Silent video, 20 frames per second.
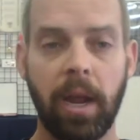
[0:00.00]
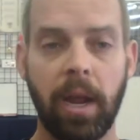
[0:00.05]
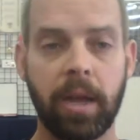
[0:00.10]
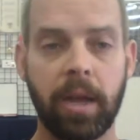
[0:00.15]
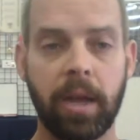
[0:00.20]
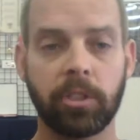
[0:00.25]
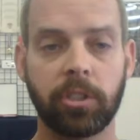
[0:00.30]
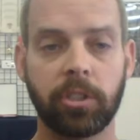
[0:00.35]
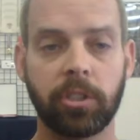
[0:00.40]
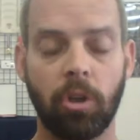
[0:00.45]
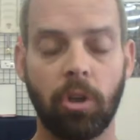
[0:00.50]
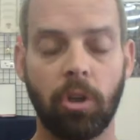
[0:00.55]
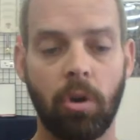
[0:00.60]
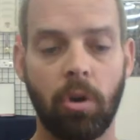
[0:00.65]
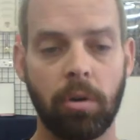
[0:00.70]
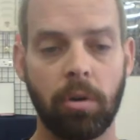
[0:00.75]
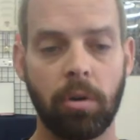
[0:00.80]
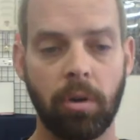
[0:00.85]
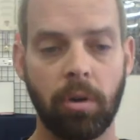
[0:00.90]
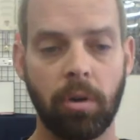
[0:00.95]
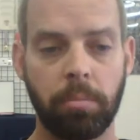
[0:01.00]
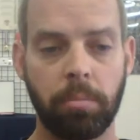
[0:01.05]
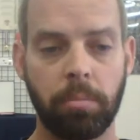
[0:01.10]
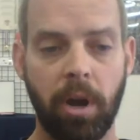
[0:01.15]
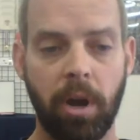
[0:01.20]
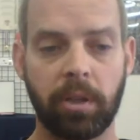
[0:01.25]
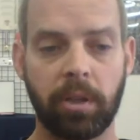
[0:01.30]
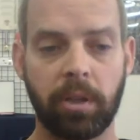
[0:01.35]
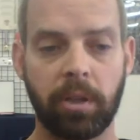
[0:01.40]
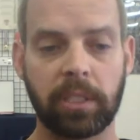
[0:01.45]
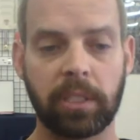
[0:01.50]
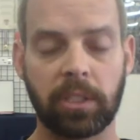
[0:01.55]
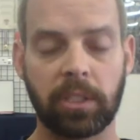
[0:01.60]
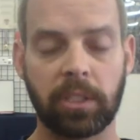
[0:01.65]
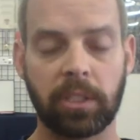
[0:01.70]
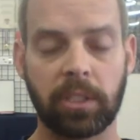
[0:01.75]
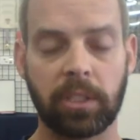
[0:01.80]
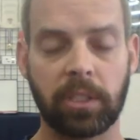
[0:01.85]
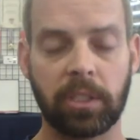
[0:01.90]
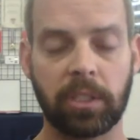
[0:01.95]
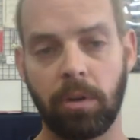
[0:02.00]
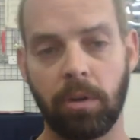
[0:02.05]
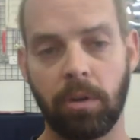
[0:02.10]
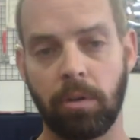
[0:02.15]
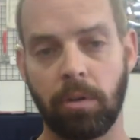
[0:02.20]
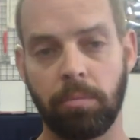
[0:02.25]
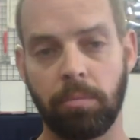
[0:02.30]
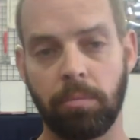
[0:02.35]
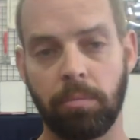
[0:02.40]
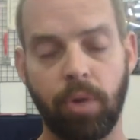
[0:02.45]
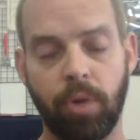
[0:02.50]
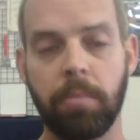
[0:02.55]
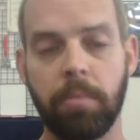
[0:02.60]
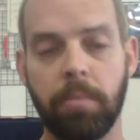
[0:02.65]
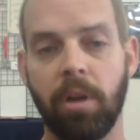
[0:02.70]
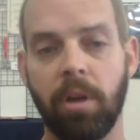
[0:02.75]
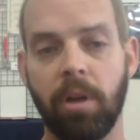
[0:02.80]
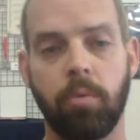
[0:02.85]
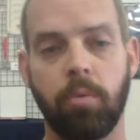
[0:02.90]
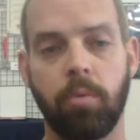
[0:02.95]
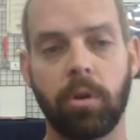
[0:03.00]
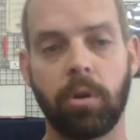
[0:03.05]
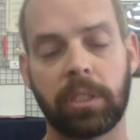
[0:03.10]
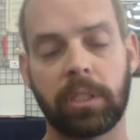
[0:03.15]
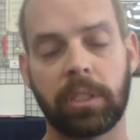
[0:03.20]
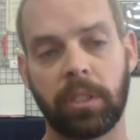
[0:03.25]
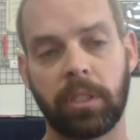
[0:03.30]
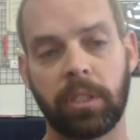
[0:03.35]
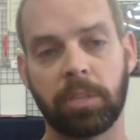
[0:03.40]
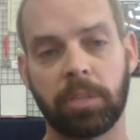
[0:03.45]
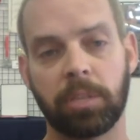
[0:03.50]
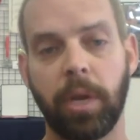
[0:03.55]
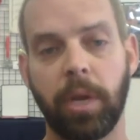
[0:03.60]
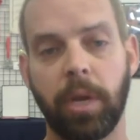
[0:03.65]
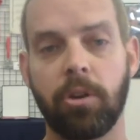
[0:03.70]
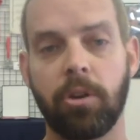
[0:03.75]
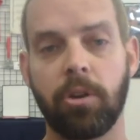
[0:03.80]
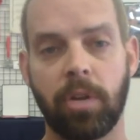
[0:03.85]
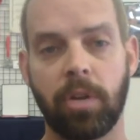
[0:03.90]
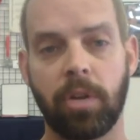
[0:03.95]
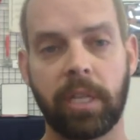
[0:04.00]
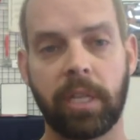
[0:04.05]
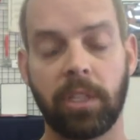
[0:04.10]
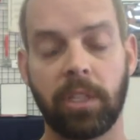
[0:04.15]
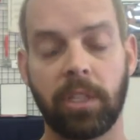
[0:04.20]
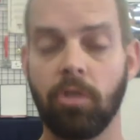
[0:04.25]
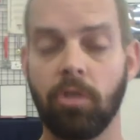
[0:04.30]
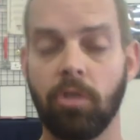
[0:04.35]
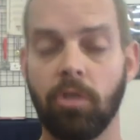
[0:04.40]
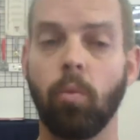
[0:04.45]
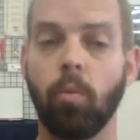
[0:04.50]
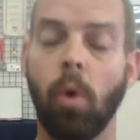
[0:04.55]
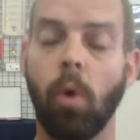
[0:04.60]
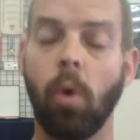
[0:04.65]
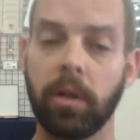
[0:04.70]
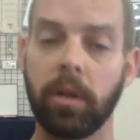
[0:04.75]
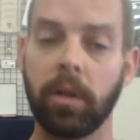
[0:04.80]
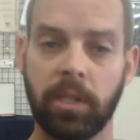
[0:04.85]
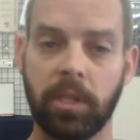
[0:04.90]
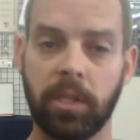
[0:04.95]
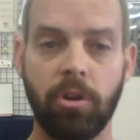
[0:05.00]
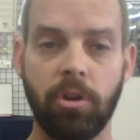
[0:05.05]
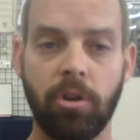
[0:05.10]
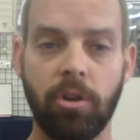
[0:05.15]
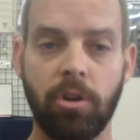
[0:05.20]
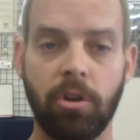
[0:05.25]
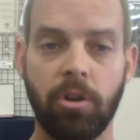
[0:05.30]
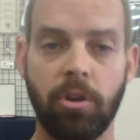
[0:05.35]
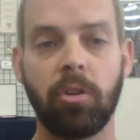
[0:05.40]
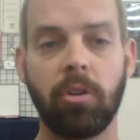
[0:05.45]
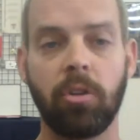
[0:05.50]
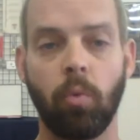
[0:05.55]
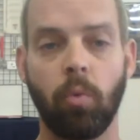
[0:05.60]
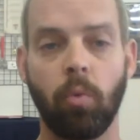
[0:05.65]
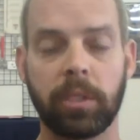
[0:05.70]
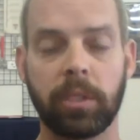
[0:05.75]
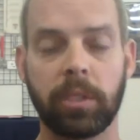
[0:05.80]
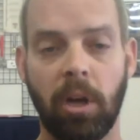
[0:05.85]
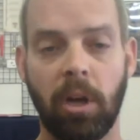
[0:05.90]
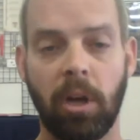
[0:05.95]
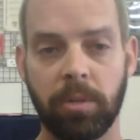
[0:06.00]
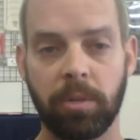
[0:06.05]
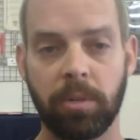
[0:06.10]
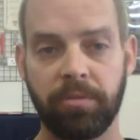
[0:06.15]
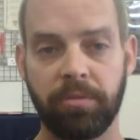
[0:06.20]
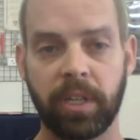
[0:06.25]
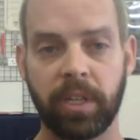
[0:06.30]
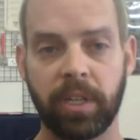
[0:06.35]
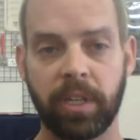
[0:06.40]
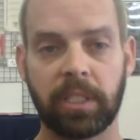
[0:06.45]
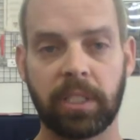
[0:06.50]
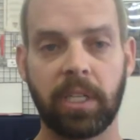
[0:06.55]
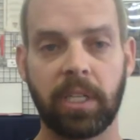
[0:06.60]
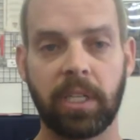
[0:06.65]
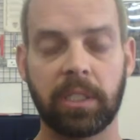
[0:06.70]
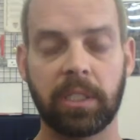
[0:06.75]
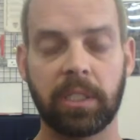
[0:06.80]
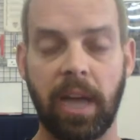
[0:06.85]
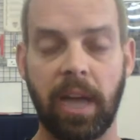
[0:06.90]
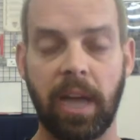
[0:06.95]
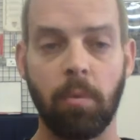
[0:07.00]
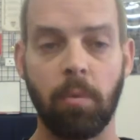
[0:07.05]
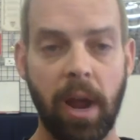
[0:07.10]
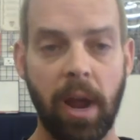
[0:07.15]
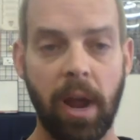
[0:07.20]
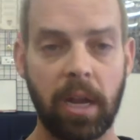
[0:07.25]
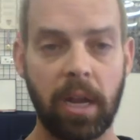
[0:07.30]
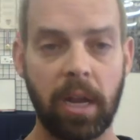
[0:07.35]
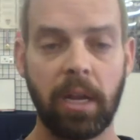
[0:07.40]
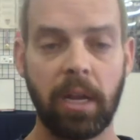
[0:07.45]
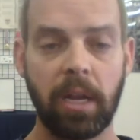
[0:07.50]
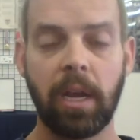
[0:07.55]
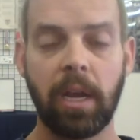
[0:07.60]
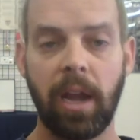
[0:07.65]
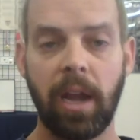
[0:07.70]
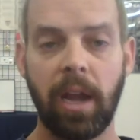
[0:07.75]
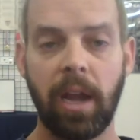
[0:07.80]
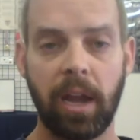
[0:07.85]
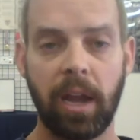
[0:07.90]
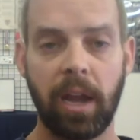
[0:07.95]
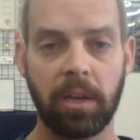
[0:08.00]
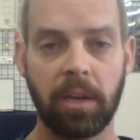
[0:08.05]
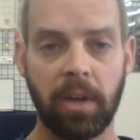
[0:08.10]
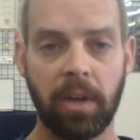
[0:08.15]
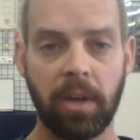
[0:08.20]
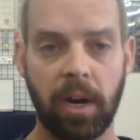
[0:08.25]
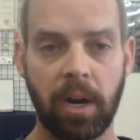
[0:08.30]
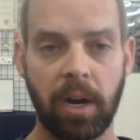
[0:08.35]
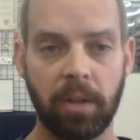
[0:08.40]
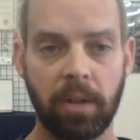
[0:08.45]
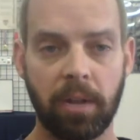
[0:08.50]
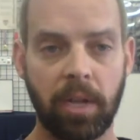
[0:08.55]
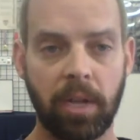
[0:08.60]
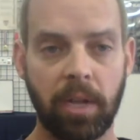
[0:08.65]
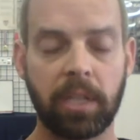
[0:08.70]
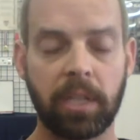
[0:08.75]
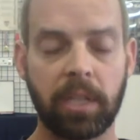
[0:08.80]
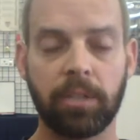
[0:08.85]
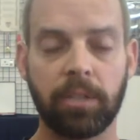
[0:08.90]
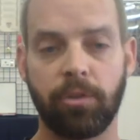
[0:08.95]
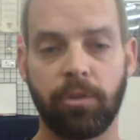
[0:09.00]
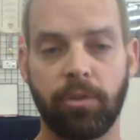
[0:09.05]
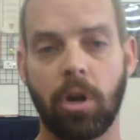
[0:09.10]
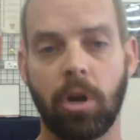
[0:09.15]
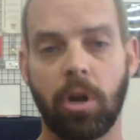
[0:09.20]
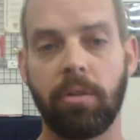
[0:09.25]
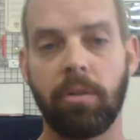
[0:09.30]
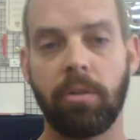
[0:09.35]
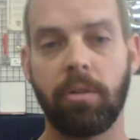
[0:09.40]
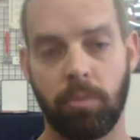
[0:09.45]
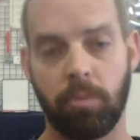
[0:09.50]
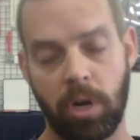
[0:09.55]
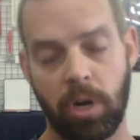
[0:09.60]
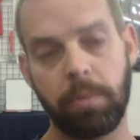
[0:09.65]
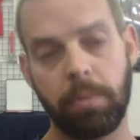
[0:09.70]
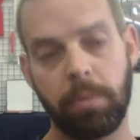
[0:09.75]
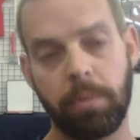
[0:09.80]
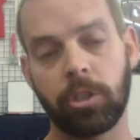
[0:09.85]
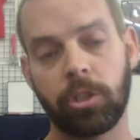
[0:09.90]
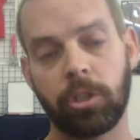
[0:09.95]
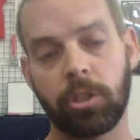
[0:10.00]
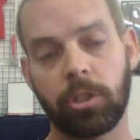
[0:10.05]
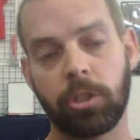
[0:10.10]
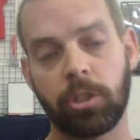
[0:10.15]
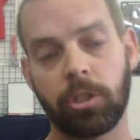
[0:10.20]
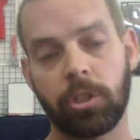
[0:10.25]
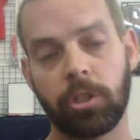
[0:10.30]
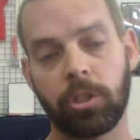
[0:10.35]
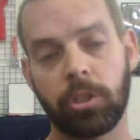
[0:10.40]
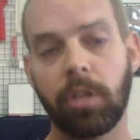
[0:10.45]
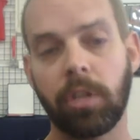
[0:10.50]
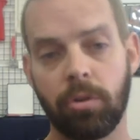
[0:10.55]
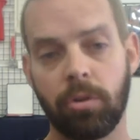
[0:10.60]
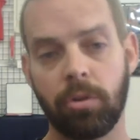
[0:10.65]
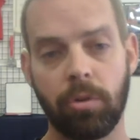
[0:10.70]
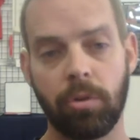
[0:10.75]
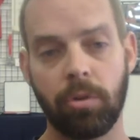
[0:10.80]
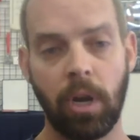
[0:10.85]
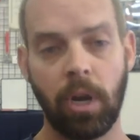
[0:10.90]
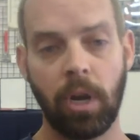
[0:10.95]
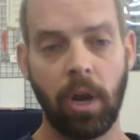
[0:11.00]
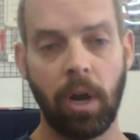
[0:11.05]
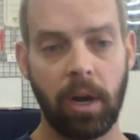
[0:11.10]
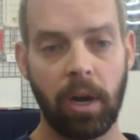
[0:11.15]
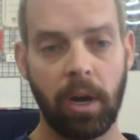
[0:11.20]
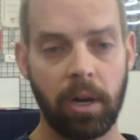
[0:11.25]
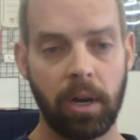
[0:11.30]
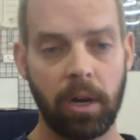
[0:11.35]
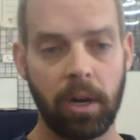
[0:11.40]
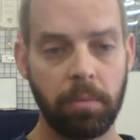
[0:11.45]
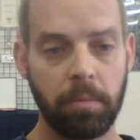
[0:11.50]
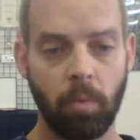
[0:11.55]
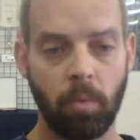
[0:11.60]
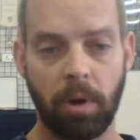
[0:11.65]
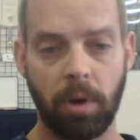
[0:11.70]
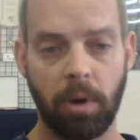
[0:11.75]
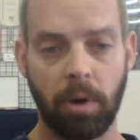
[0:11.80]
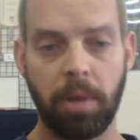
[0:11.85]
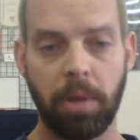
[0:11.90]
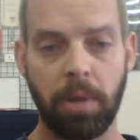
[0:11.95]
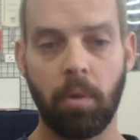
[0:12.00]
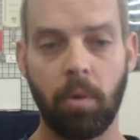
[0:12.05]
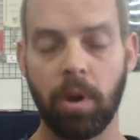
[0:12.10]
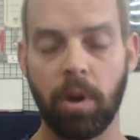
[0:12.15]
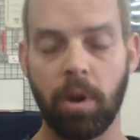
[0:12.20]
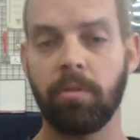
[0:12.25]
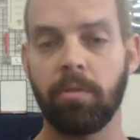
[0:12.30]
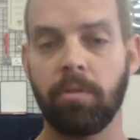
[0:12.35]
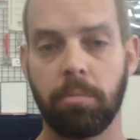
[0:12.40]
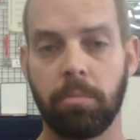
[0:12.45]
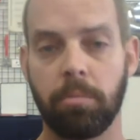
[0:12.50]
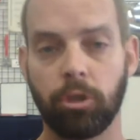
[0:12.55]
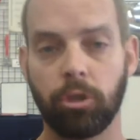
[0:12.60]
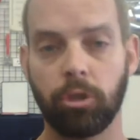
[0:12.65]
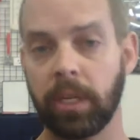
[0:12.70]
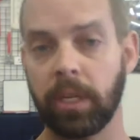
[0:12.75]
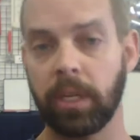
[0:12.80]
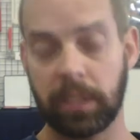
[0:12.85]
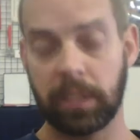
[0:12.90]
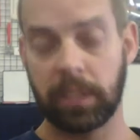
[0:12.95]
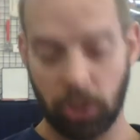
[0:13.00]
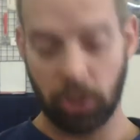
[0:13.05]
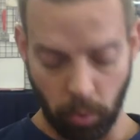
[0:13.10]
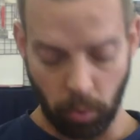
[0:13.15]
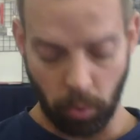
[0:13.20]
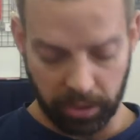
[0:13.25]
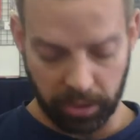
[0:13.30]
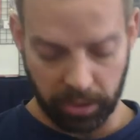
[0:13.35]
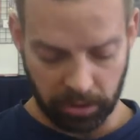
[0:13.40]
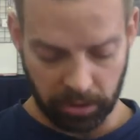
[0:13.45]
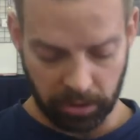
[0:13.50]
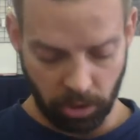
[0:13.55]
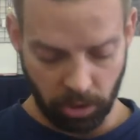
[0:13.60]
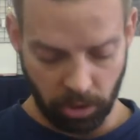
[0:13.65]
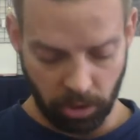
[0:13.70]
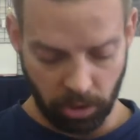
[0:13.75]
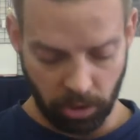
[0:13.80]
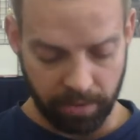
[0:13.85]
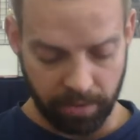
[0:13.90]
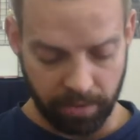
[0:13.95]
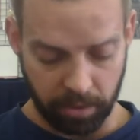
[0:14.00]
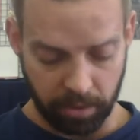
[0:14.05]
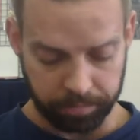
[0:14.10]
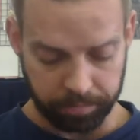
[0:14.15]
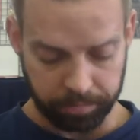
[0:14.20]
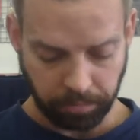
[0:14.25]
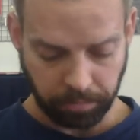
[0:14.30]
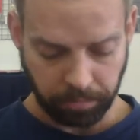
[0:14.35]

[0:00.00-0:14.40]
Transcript: And so parents, it's it, primary importance to explain to your kids that you want to hear about it. You want to help them fix it. It's not right. And, uh, they need to feel comfortable coming to you and telling you, um, about whatever bullying situation they're having.